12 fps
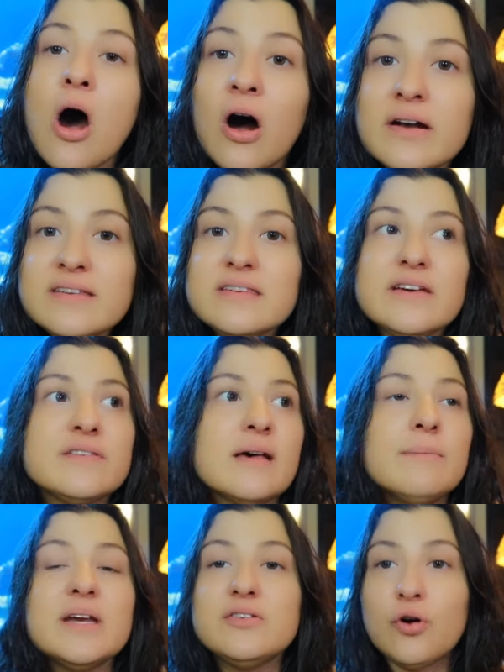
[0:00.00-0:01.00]
Honestly, if
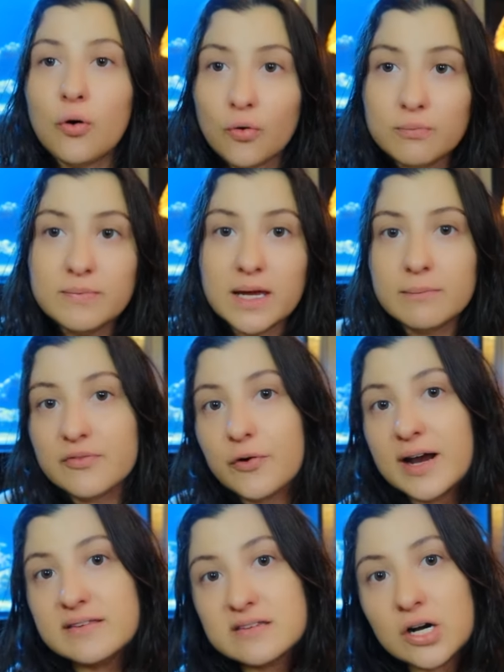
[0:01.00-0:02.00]
somebody told me
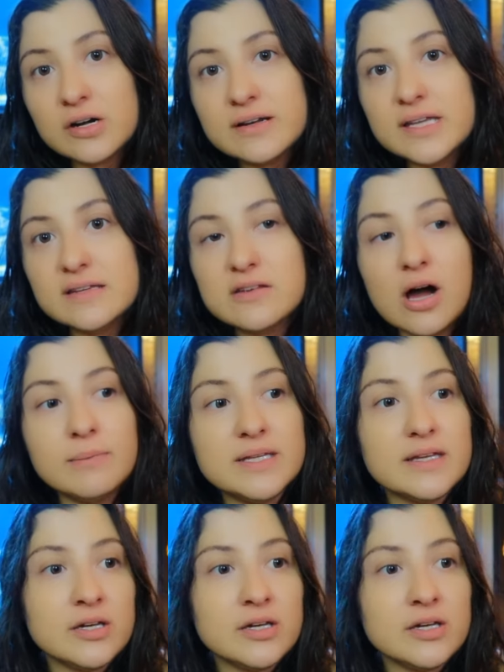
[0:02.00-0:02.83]
before I'd started this hobby that